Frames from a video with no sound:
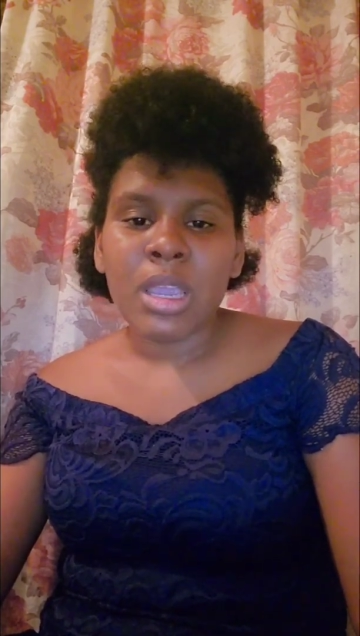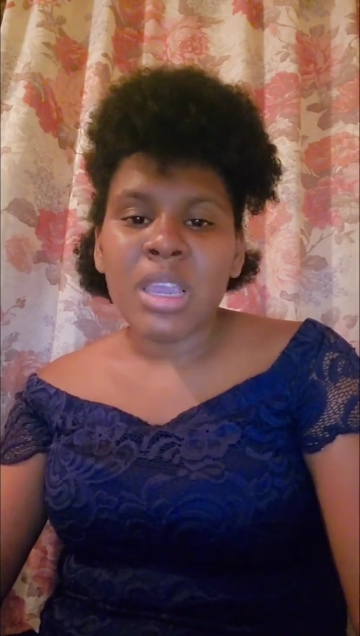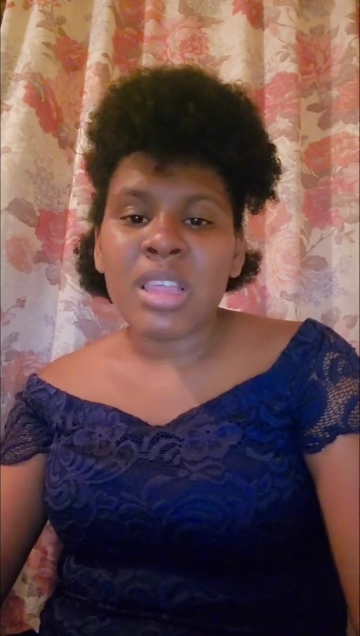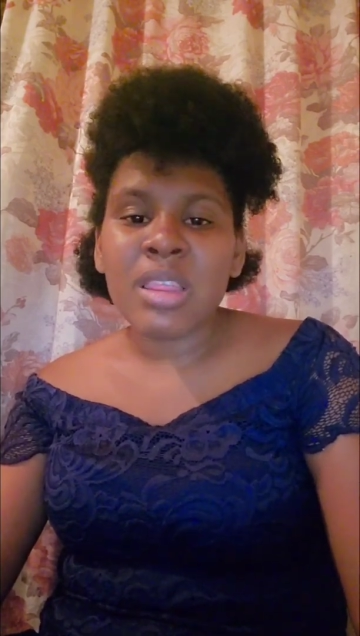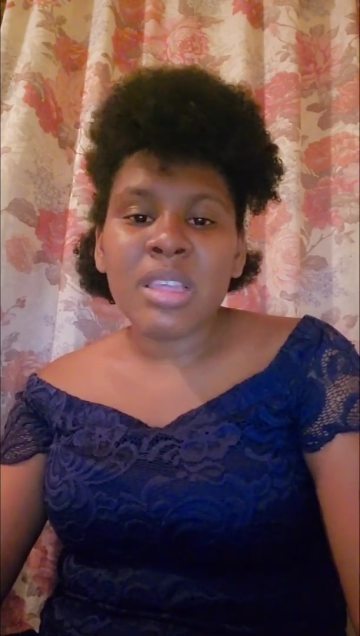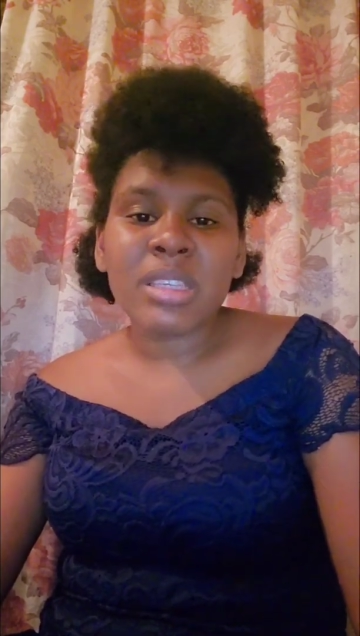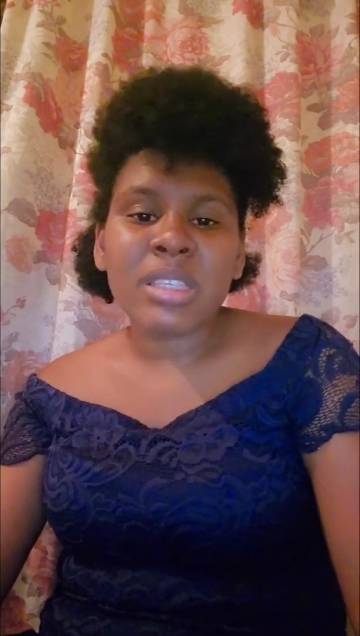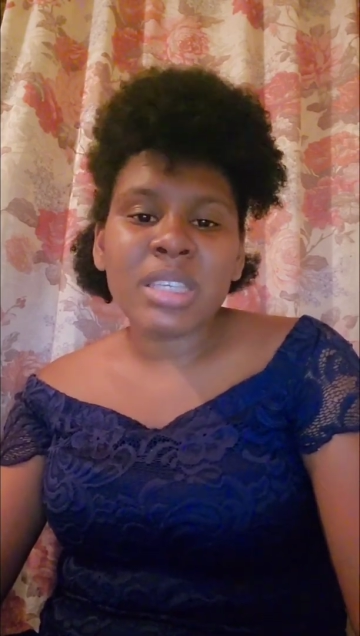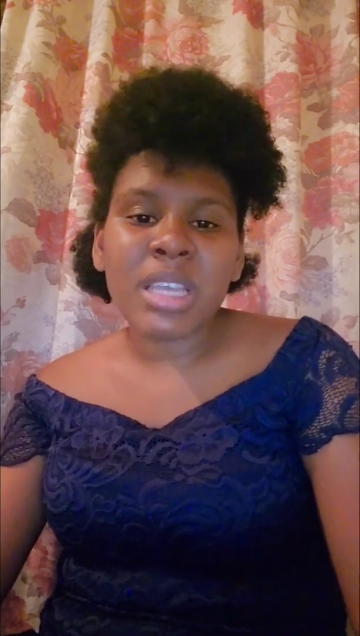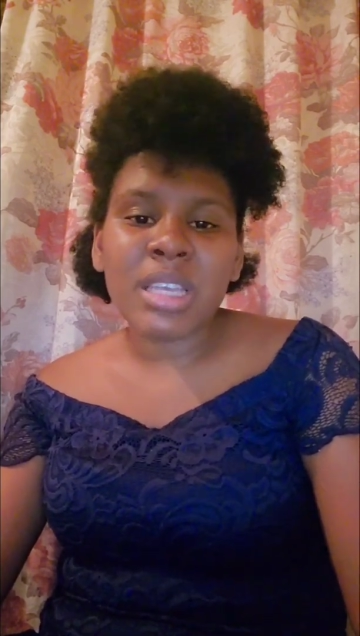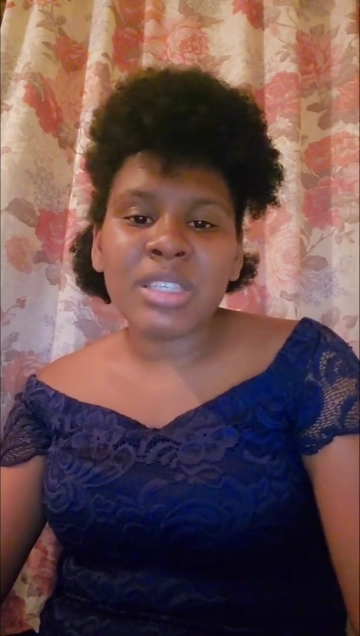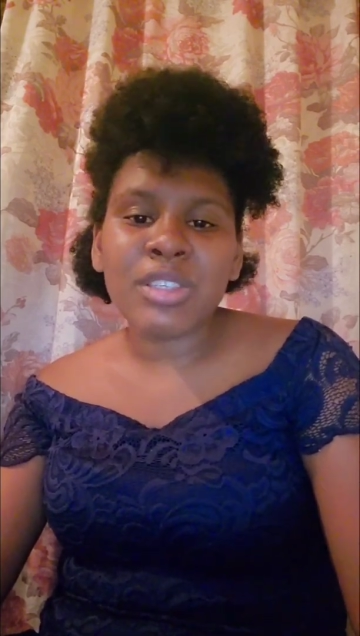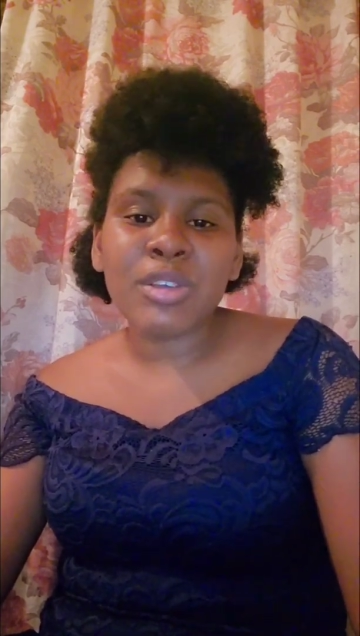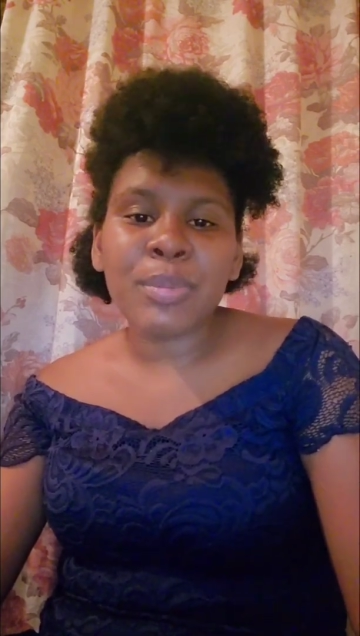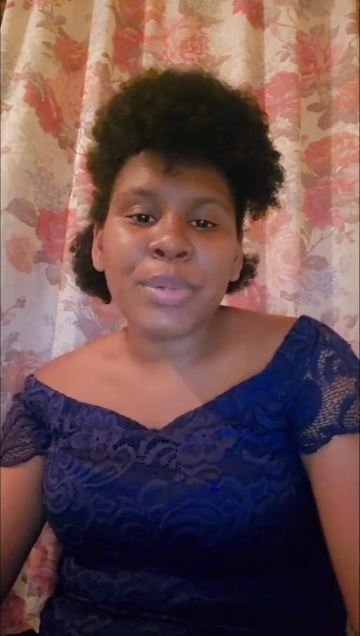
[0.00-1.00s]
In this
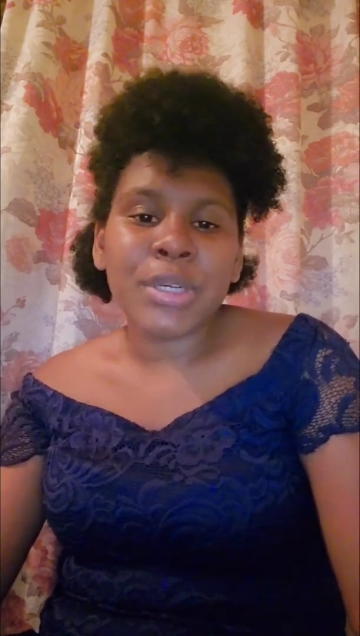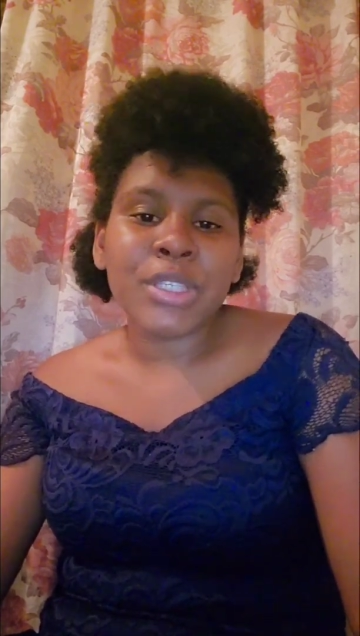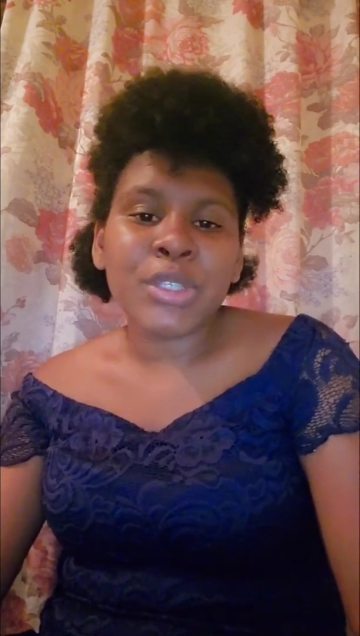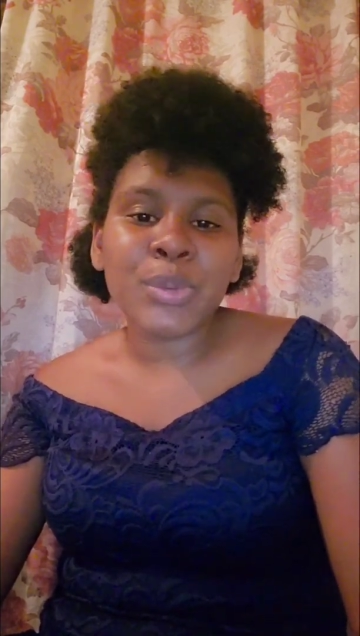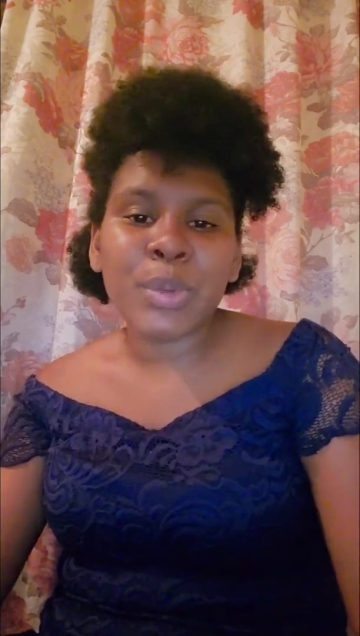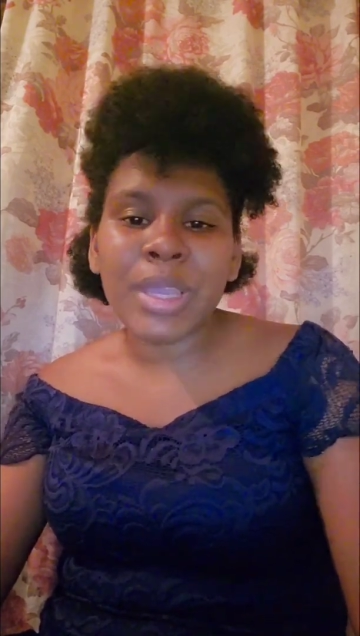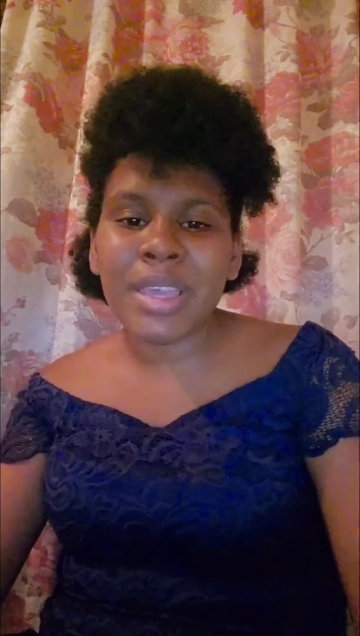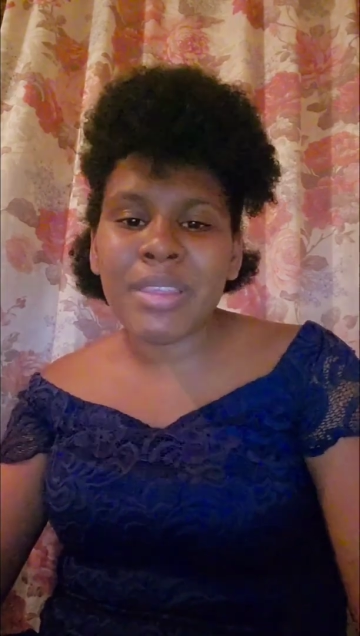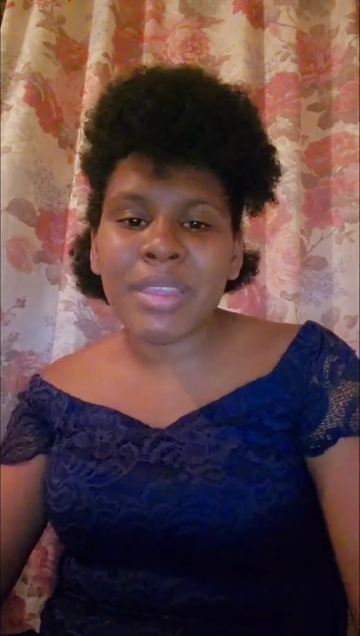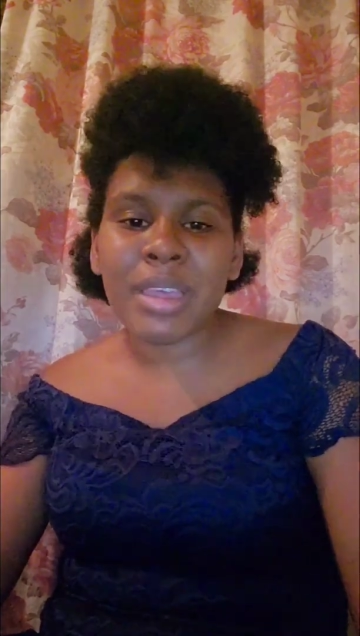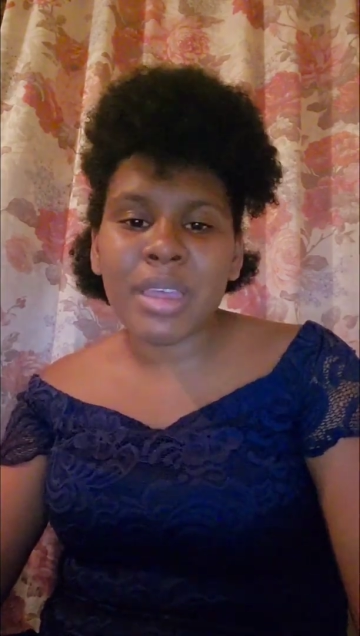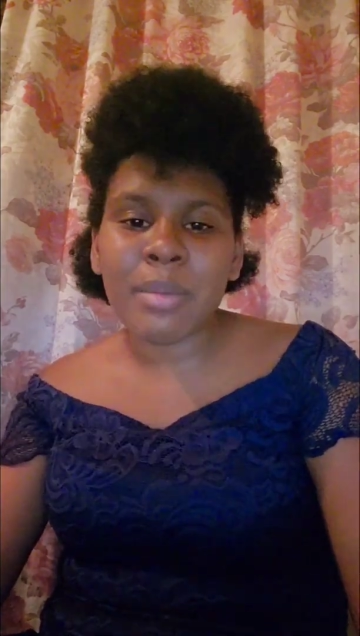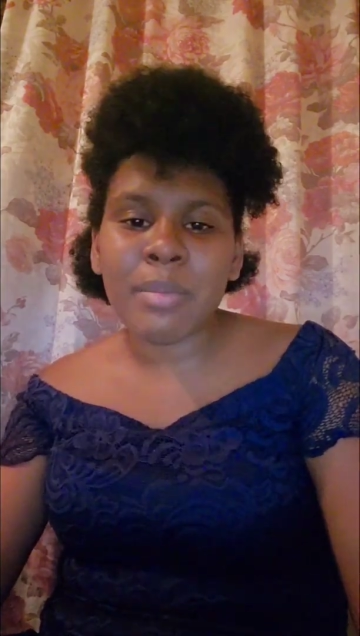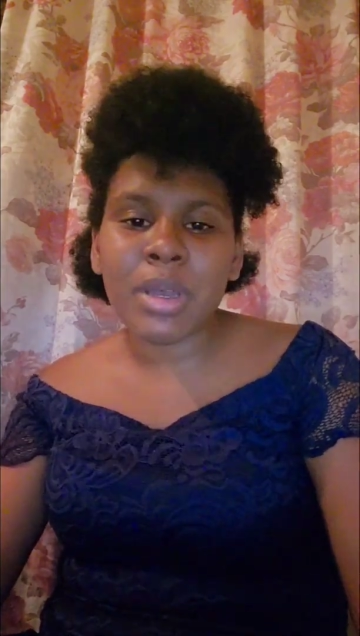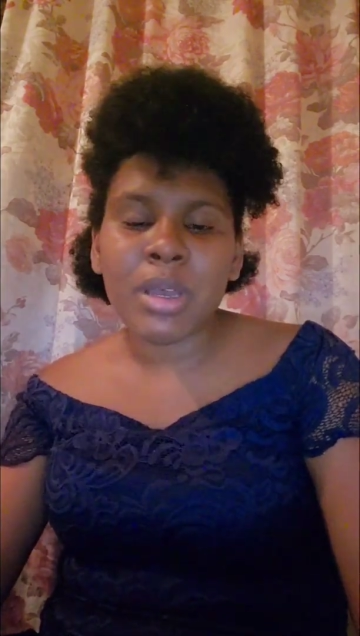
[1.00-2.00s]
case, you persuade
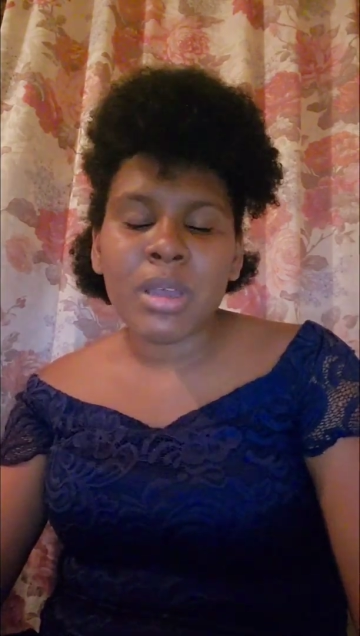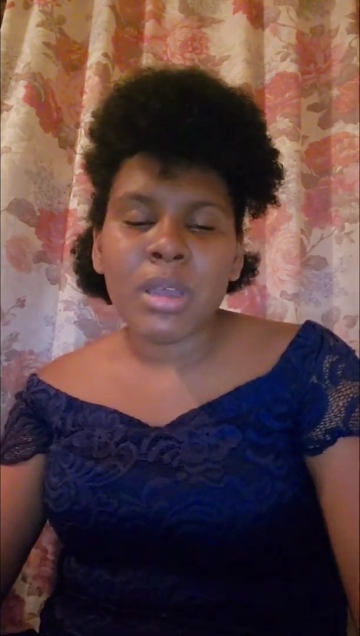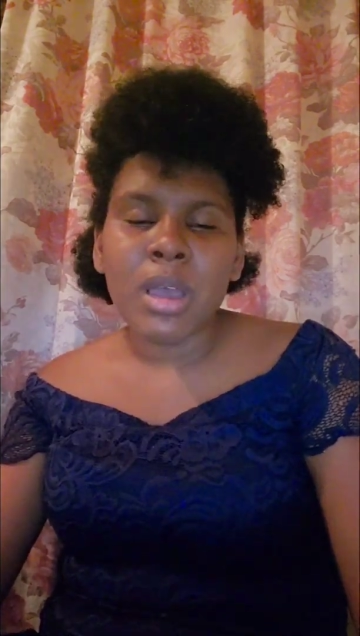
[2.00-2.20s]
them